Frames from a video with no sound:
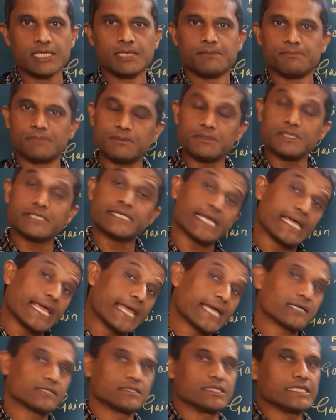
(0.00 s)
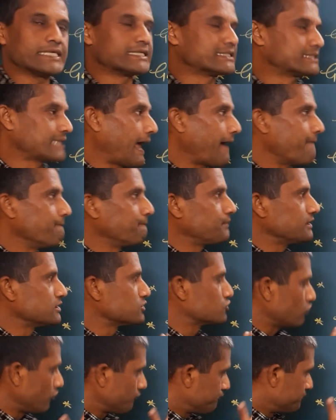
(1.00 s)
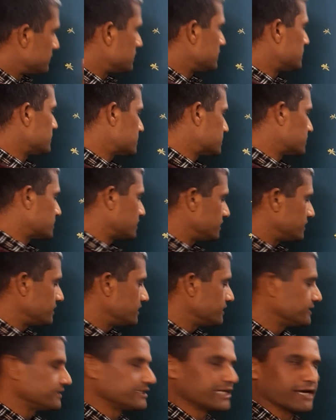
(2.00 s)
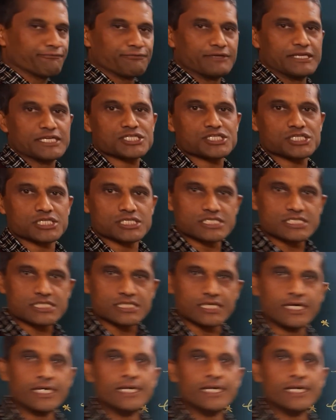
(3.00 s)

We will take the examples of these three definitions